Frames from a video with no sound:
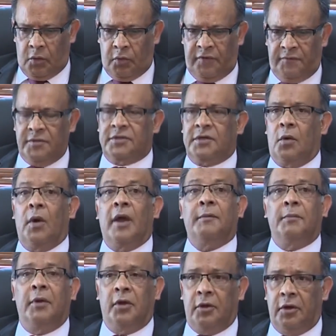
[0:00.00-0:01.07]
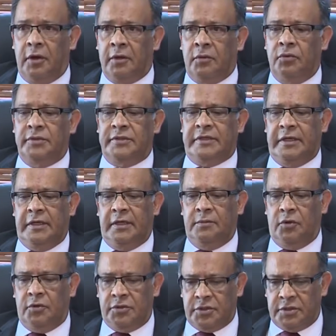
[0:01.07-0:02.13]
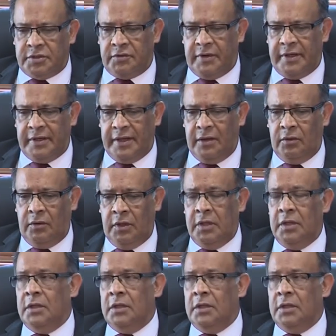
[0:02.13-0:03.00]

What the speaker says: Mr. Weinberger, who is here in Mauritius right now,